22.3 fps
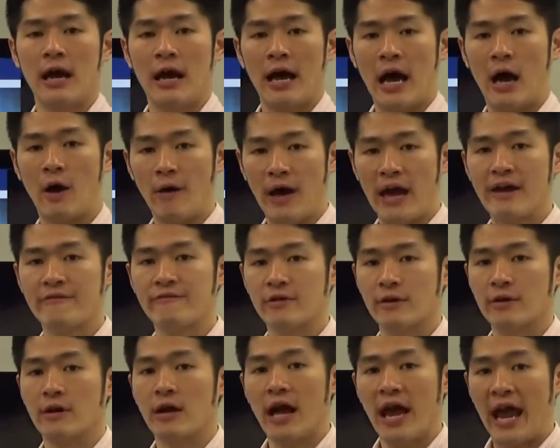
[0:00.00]

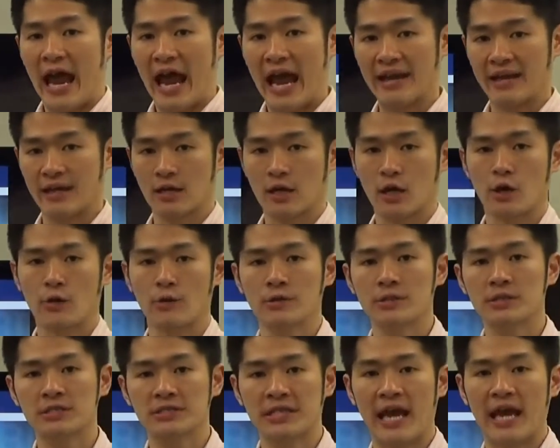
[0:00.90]
However, at the
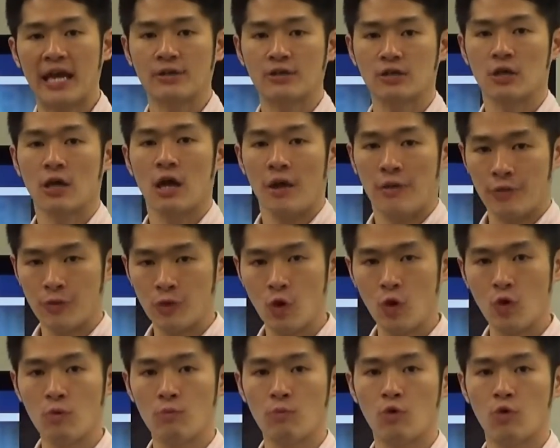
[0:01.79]
current stage,
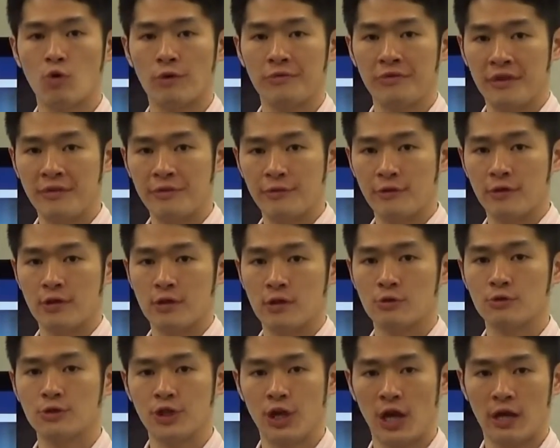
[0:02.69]
no more than
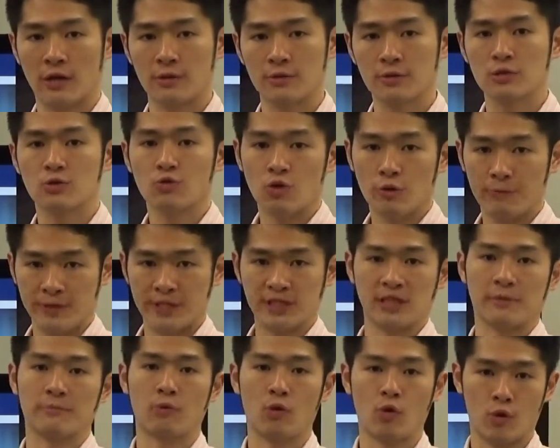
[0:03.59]
32 channels will be
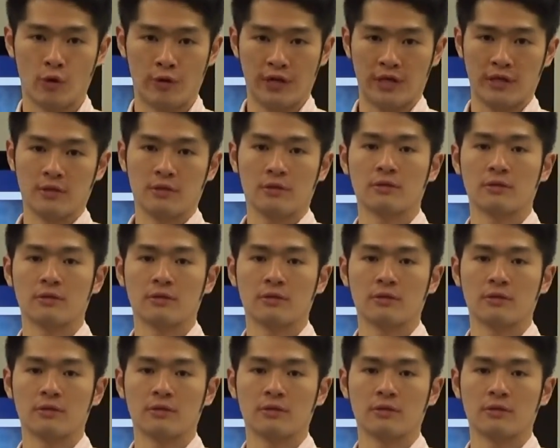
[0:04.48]
supported.